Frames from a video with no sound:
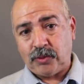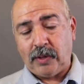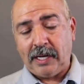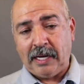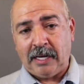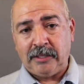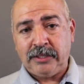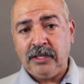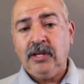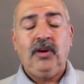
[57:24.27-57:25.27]

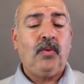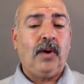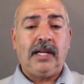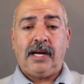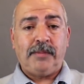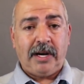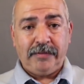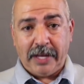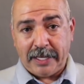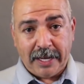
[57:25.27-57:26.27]
warehouse while I'm on
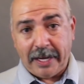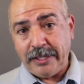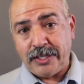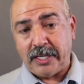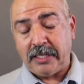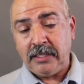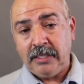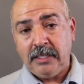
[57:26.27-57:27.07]
vacation,